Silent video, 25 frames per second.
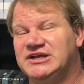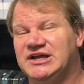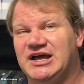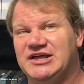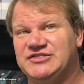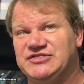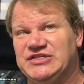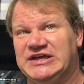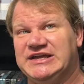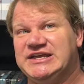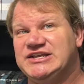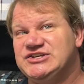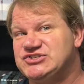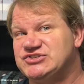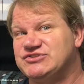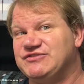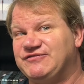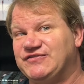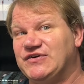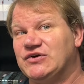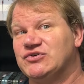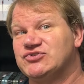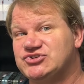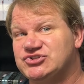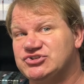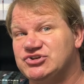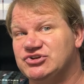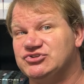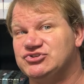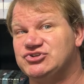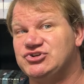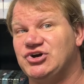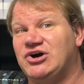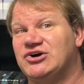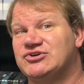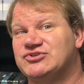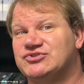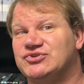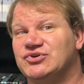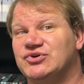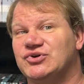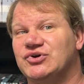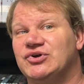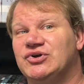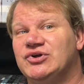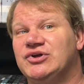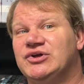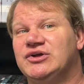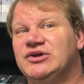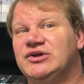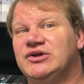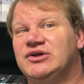I think he's the first doctor